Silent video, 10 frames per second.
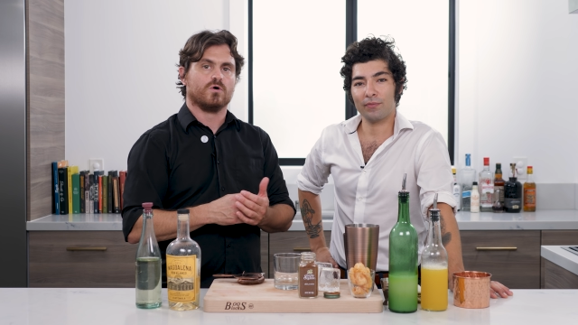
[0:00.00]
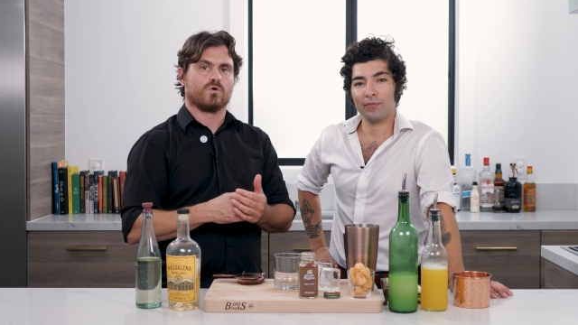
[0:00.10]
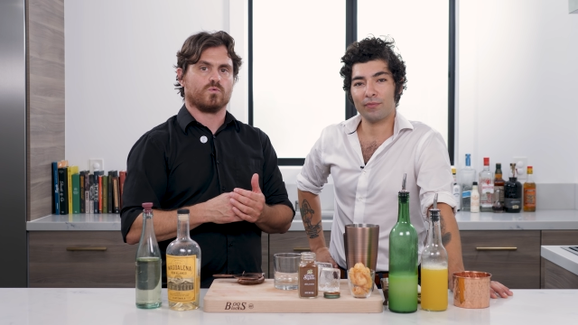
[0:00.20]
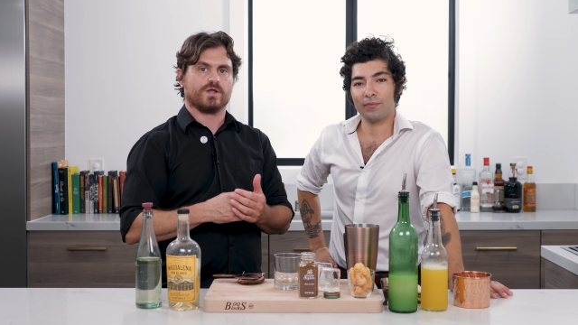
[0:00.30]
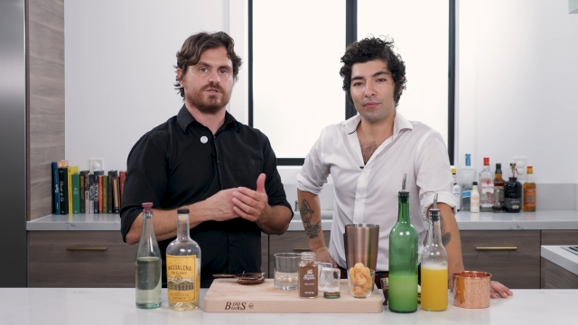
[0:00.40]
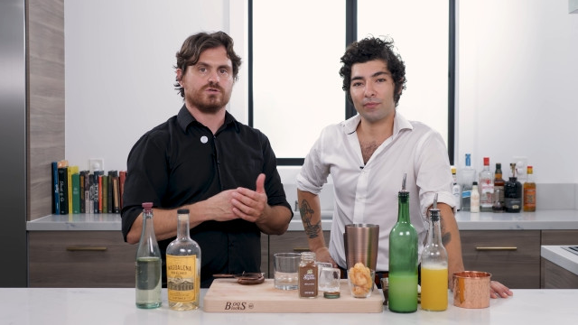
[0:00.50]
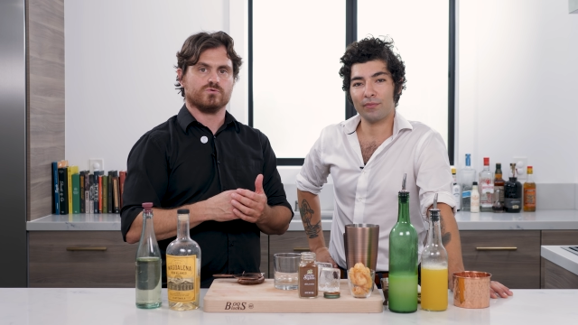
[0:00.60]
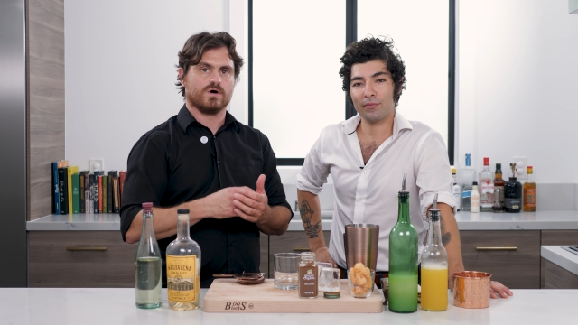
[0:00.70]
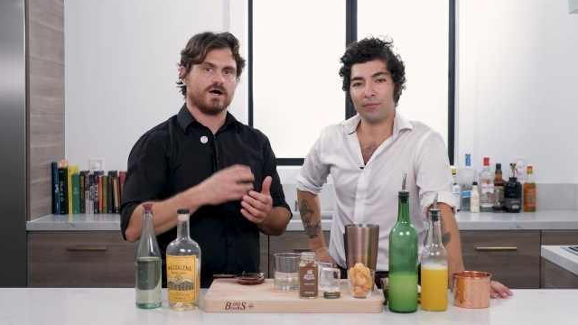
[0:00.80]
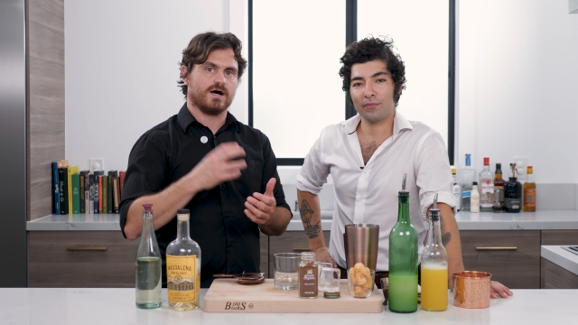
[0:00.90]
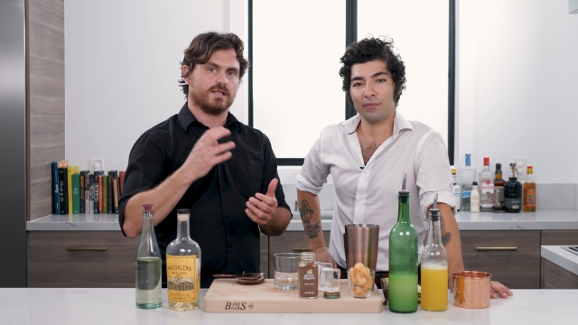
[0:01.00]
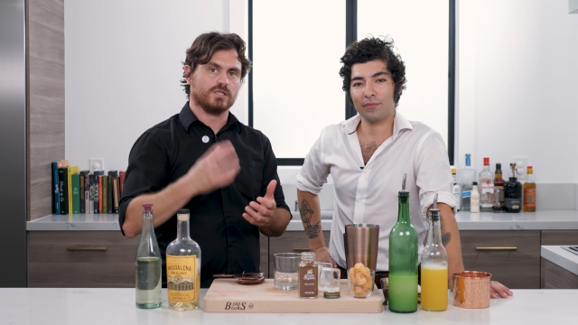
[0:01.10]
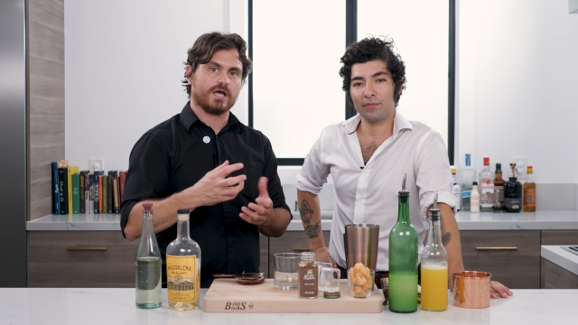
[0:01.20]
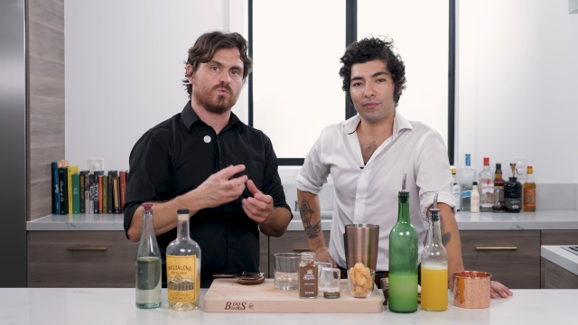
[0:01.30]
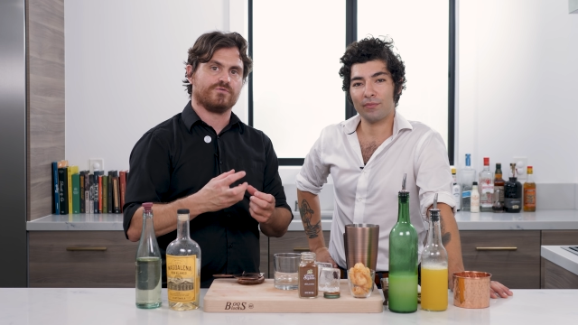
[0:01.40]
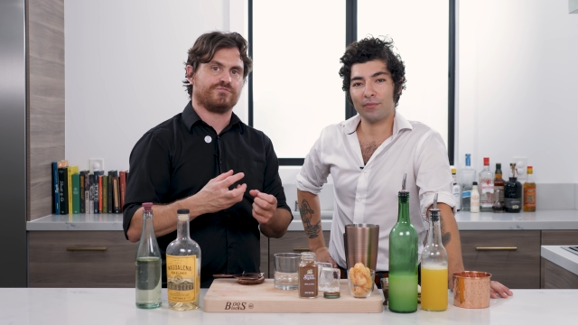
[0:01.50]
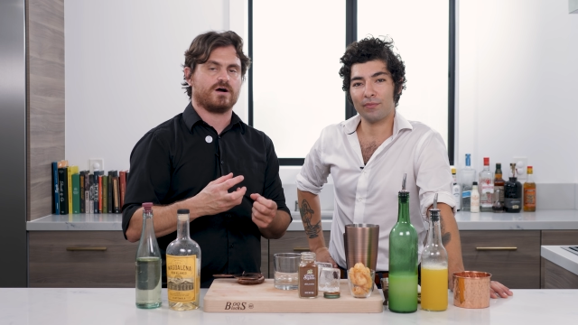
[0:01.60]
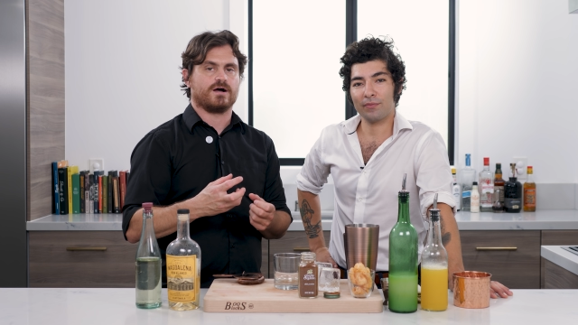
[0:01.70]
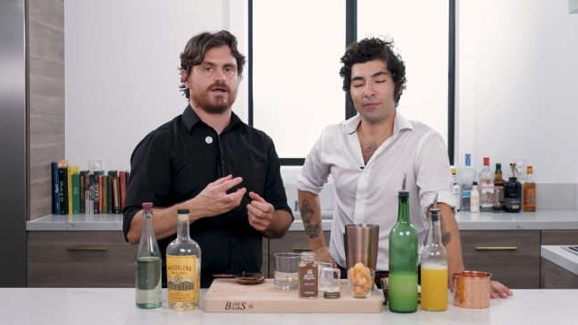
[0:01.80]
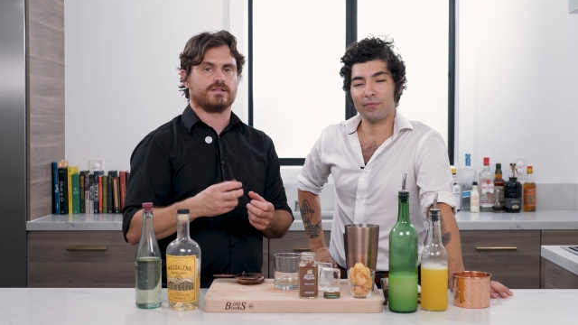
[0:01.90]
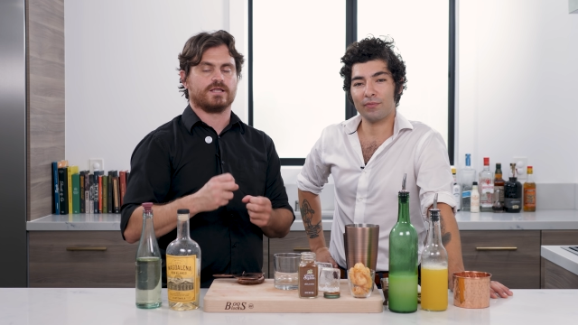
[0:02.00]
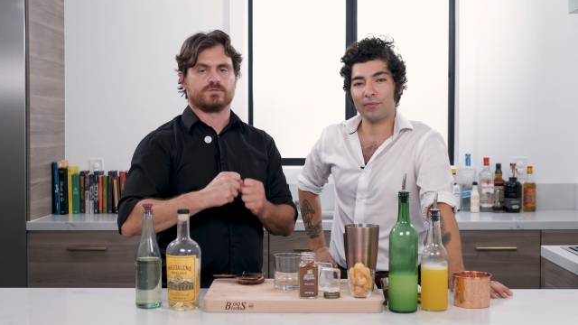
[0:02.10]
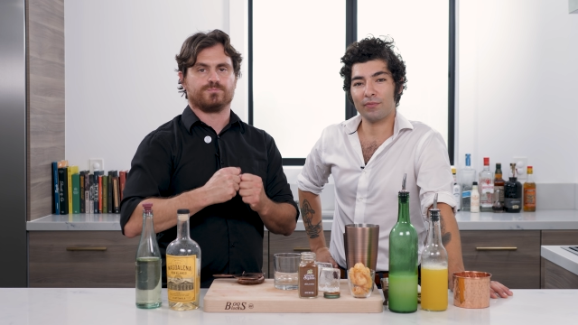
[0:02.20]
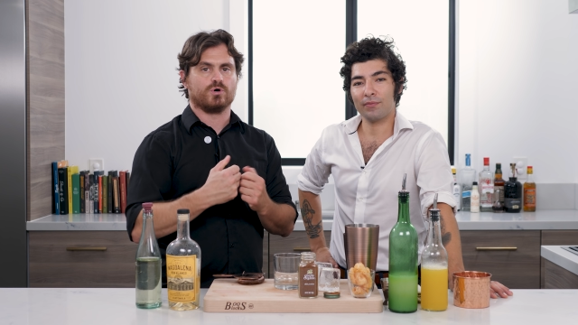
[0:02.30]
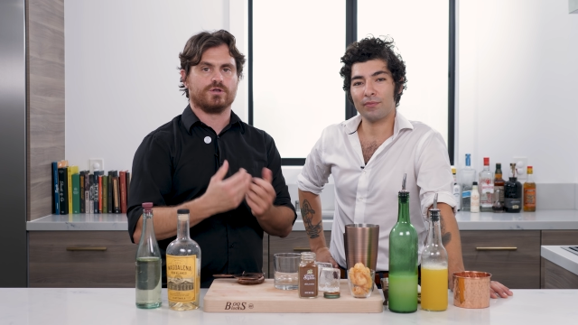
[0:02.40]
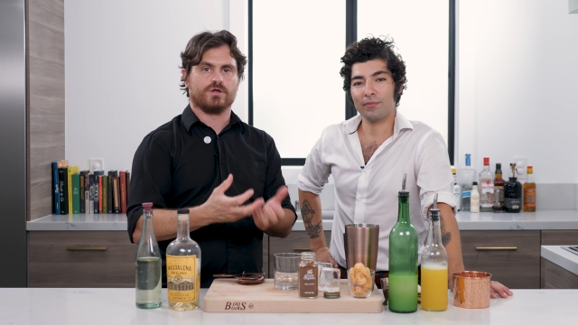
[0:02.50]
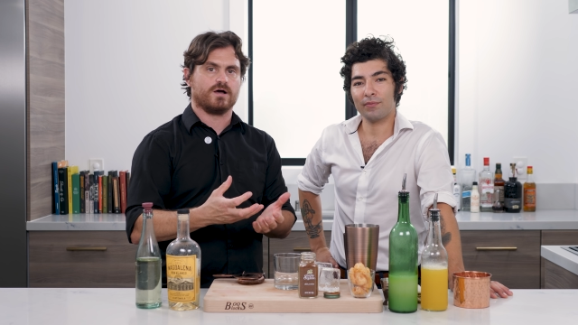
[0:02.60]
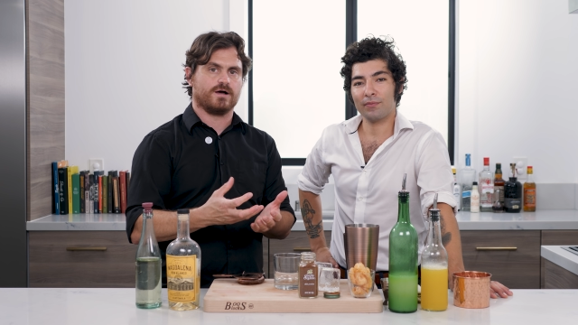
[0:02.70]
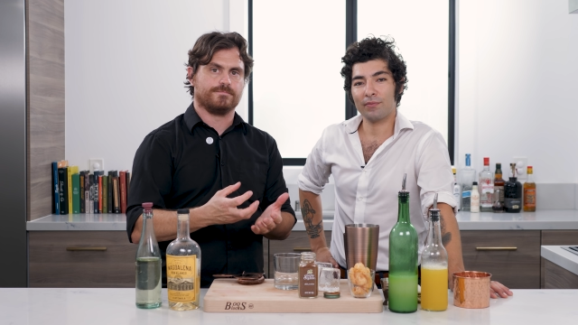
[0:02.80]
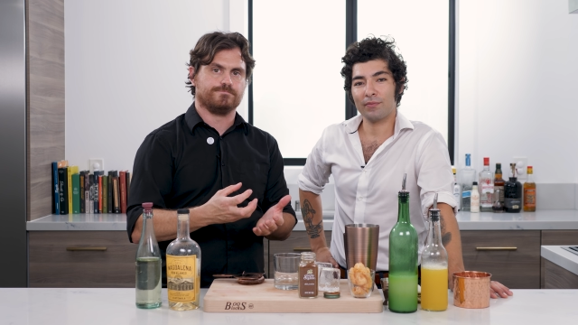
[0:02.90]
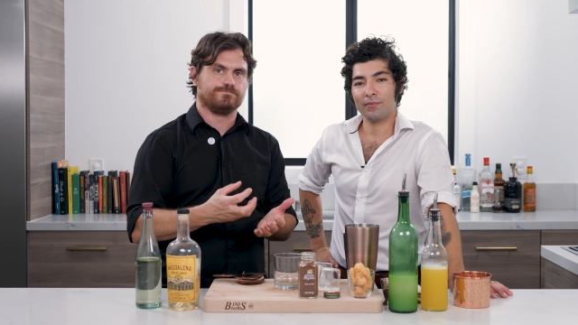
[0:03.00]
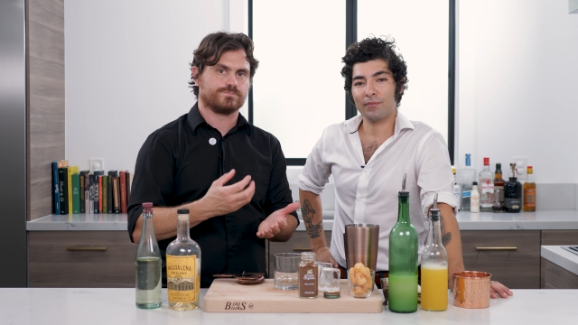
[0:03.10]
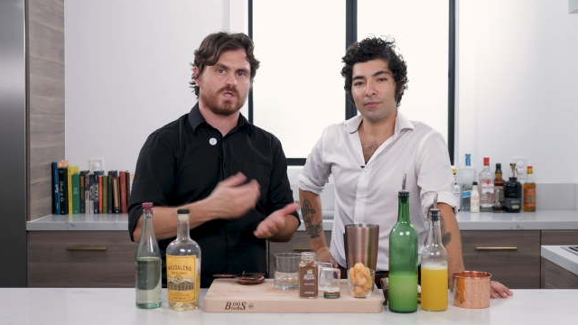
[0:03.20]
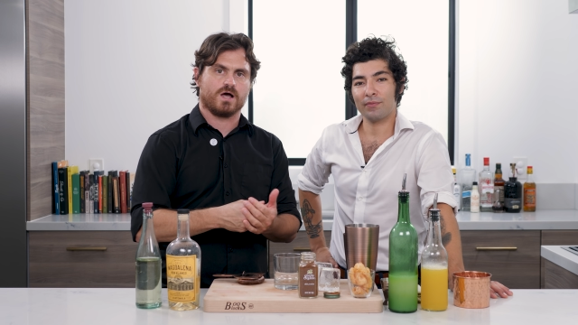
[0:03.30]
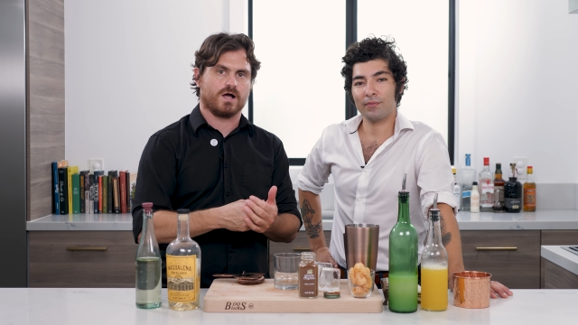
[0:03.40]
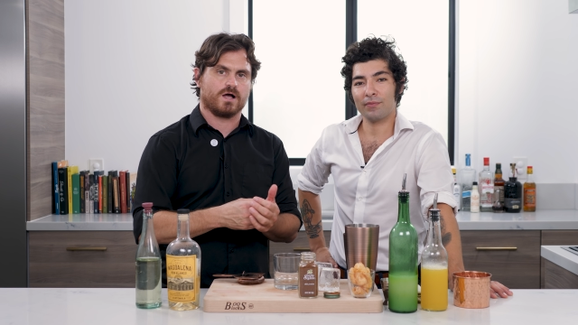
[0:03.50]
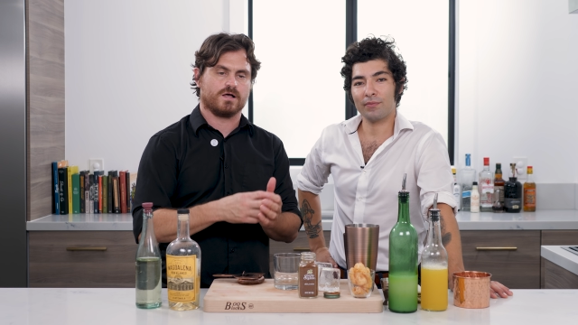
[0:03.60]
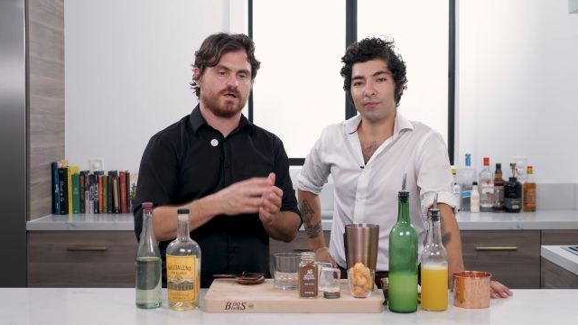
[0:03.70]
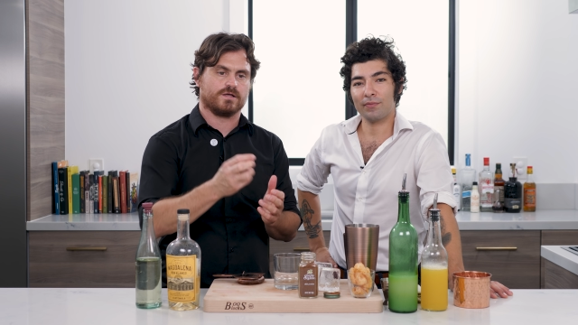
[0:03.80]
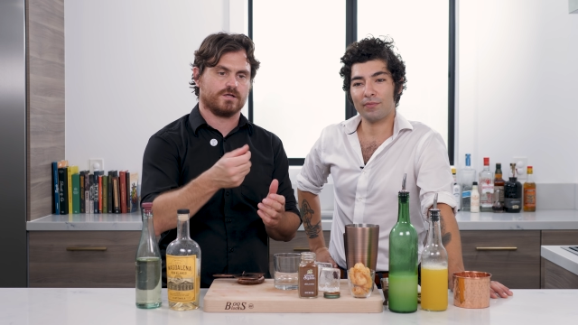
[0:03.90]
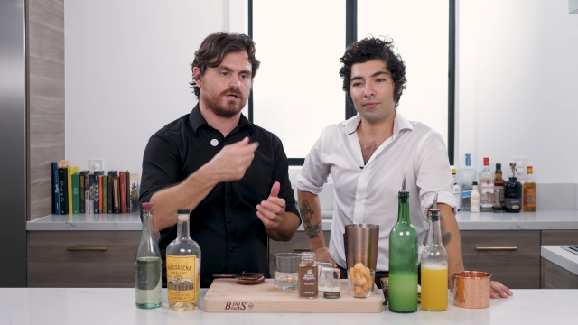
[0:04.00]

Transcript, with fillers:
Speaker 1: or when you uh, liquefy, like put um, uh,